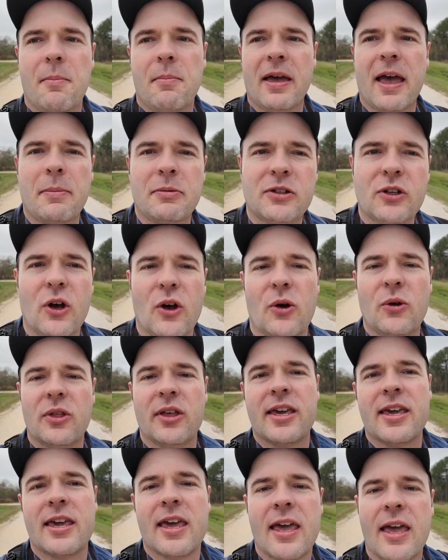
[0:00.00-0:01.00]
But yeah, so
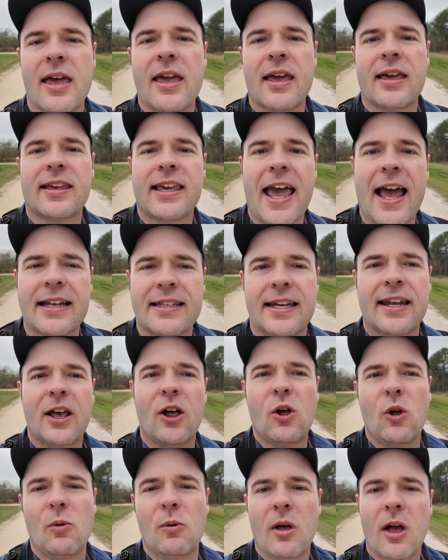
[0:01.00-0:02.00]
the
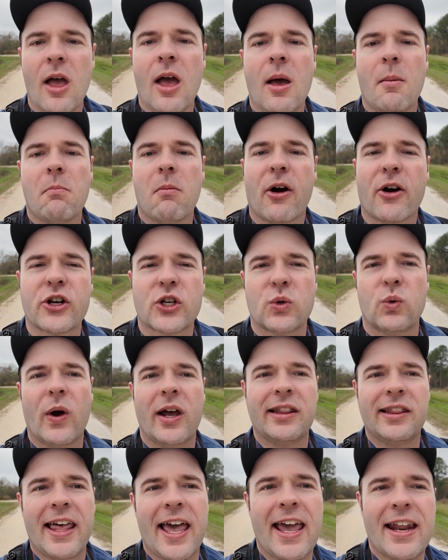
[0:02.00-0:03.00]
Cattail Marsh
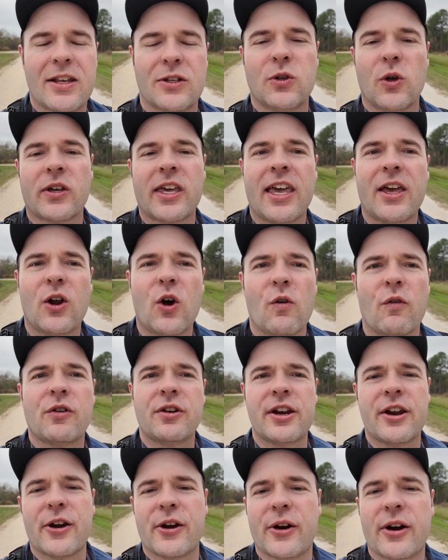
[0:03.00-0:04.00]
Wetland is located
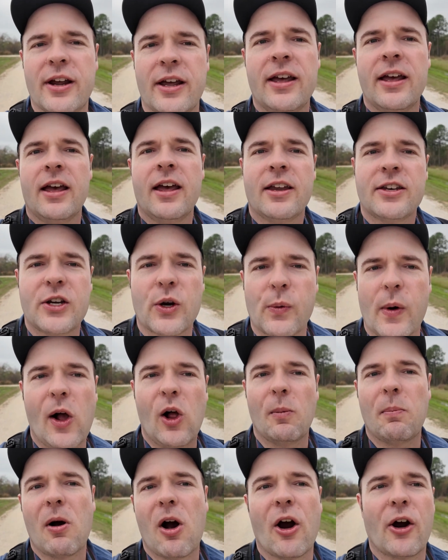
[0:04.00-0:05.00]
over near
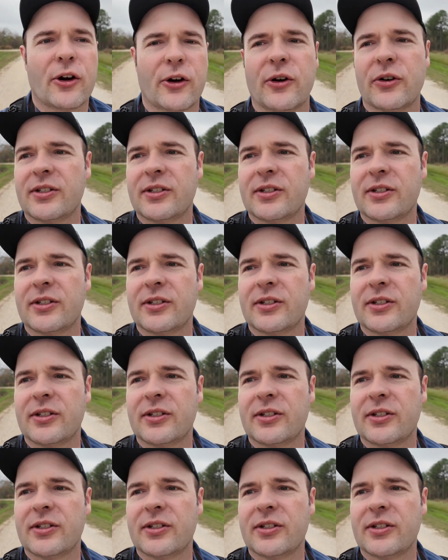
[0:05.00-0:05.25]
Tyrrell Park